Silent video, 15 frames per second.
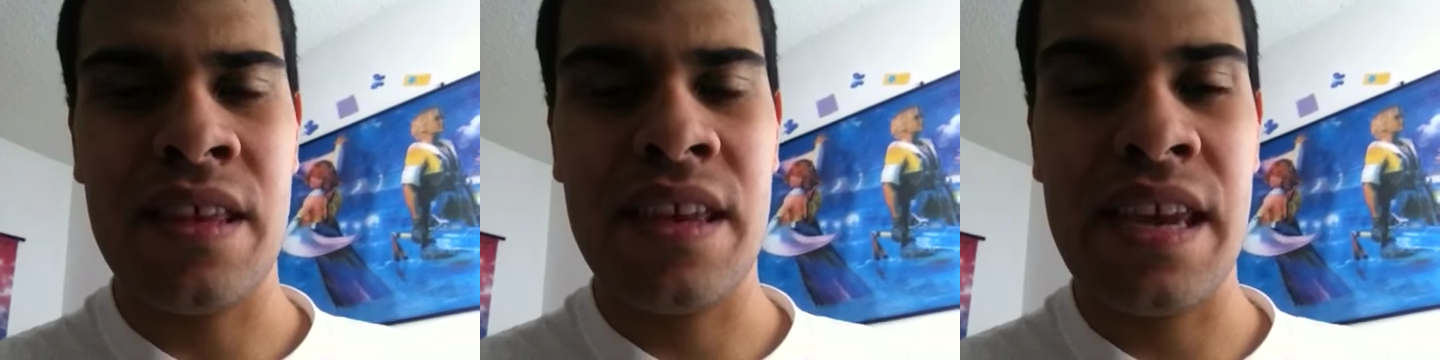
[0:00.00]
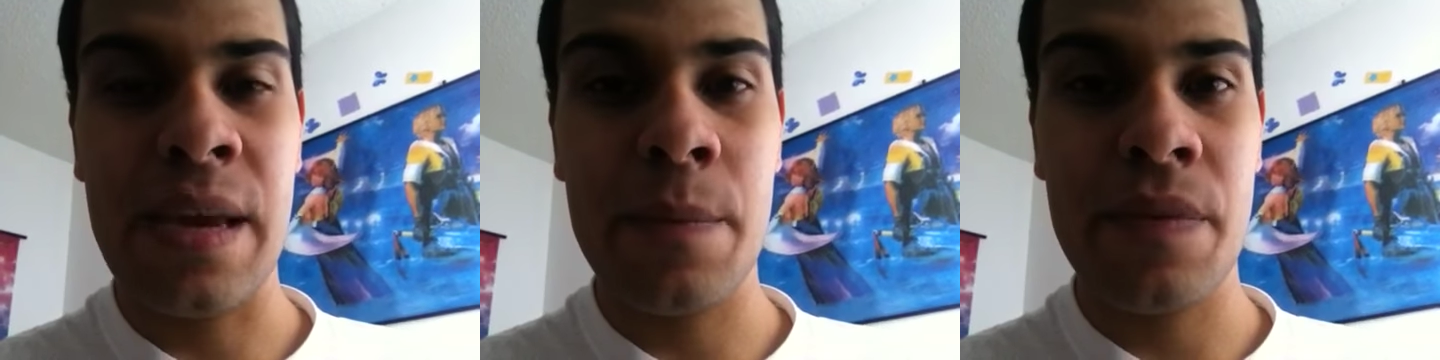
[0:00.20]

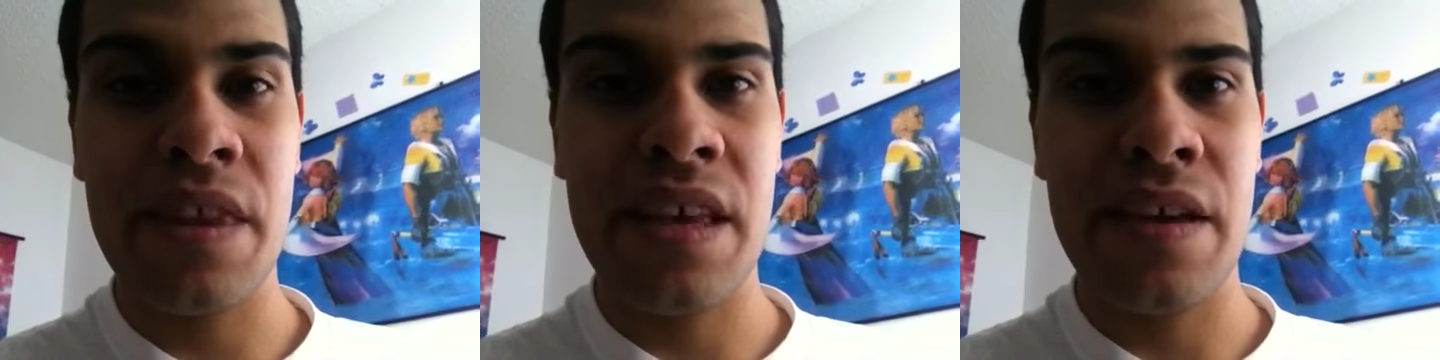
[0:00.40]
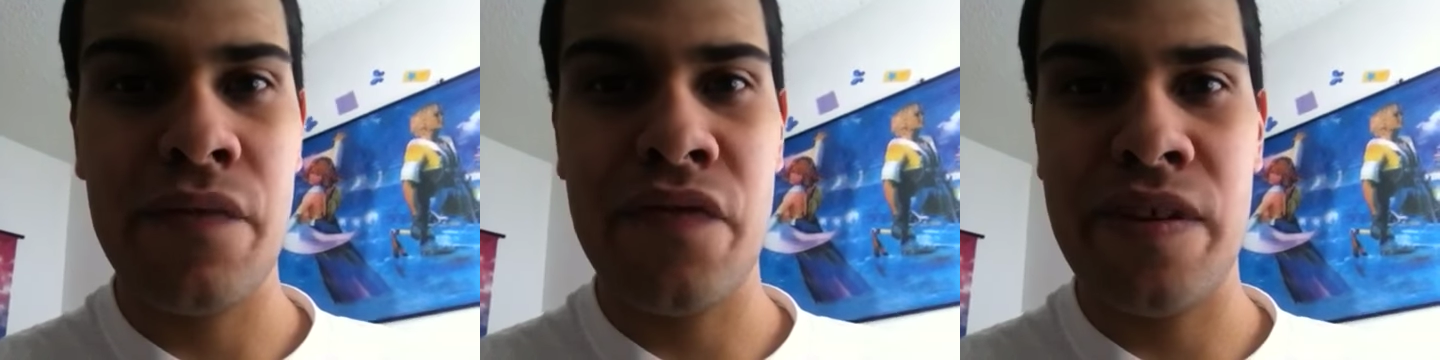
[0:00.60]

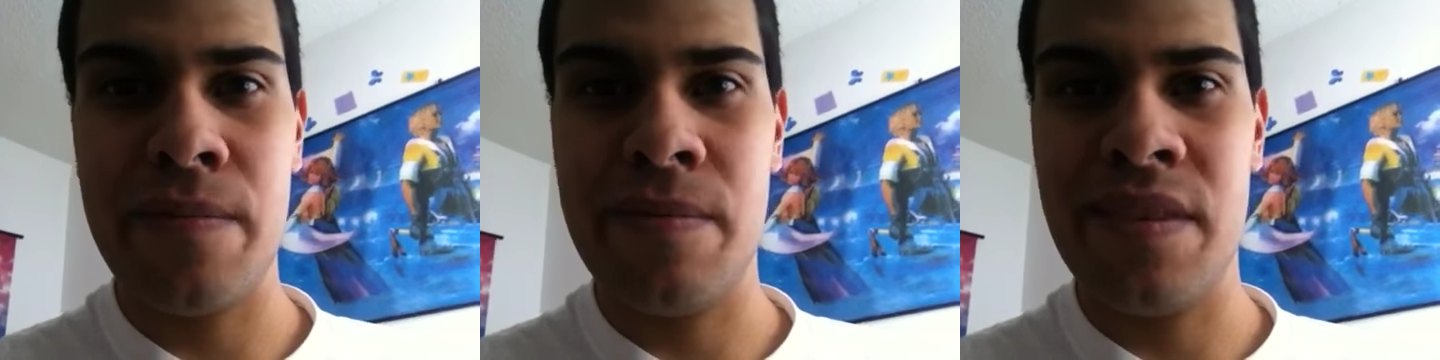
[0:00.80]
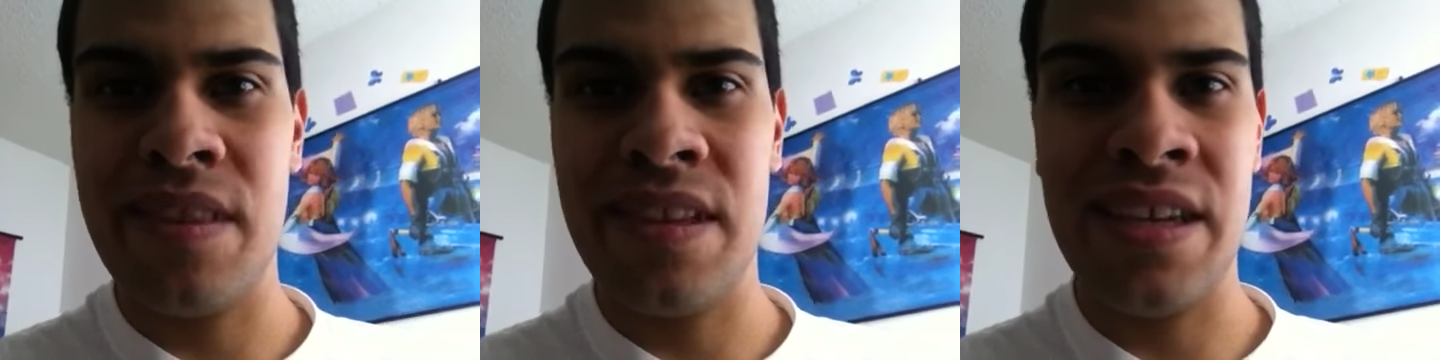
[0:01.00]
gameplay
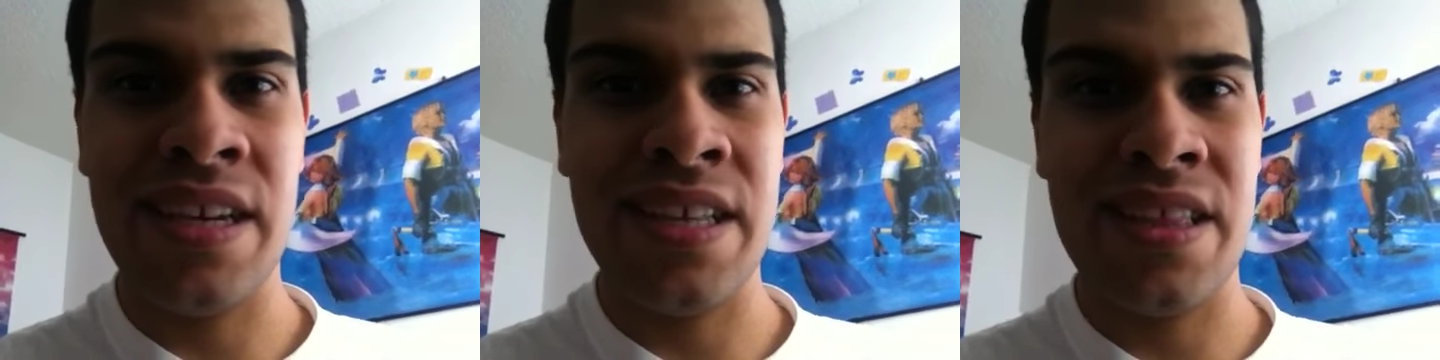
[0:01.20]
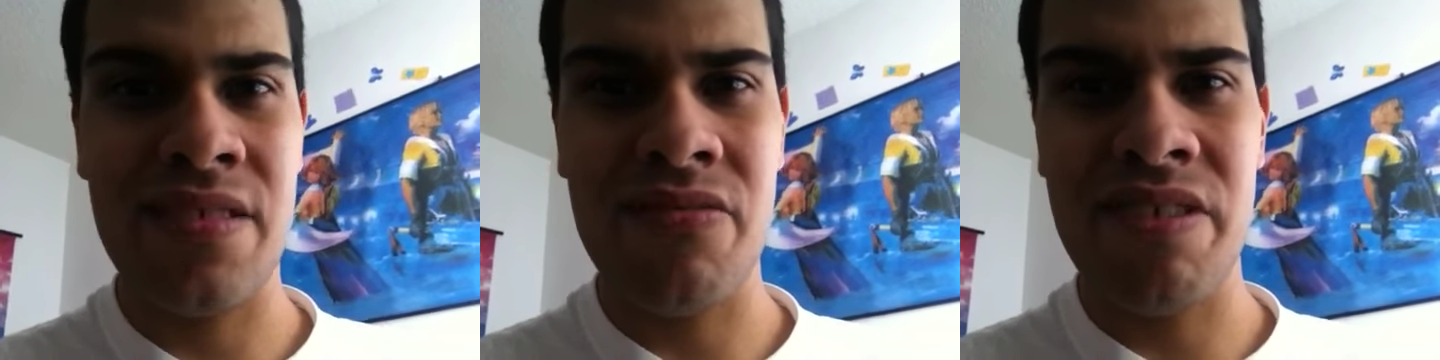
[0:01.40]
from
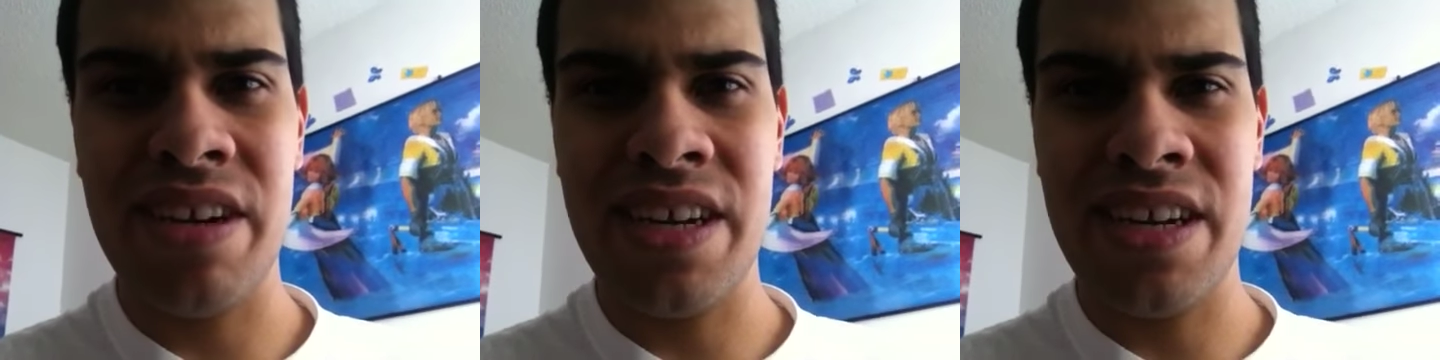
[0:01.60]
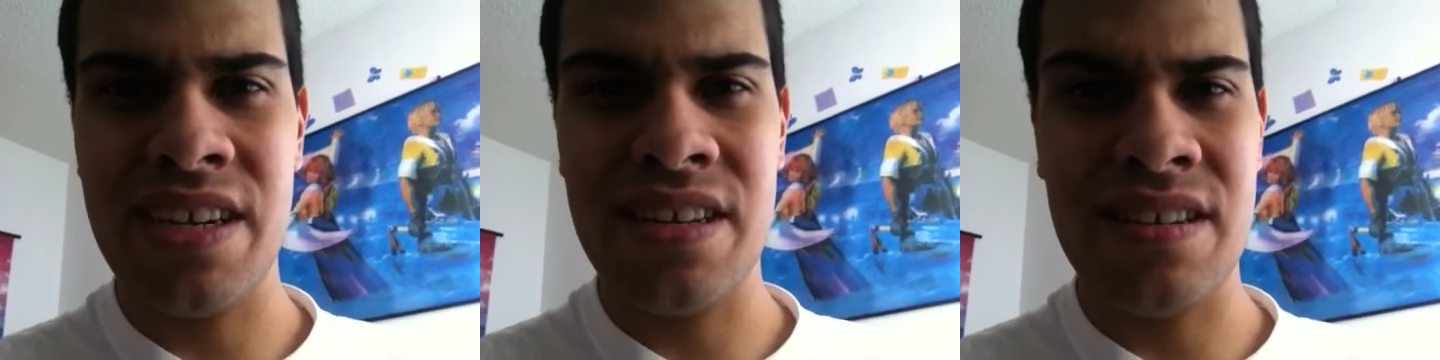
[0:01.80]

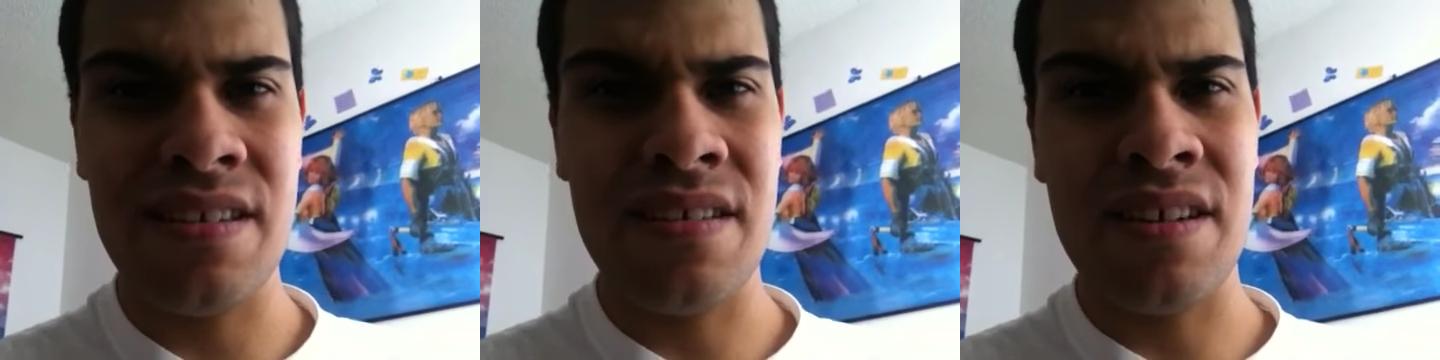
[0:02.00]
E3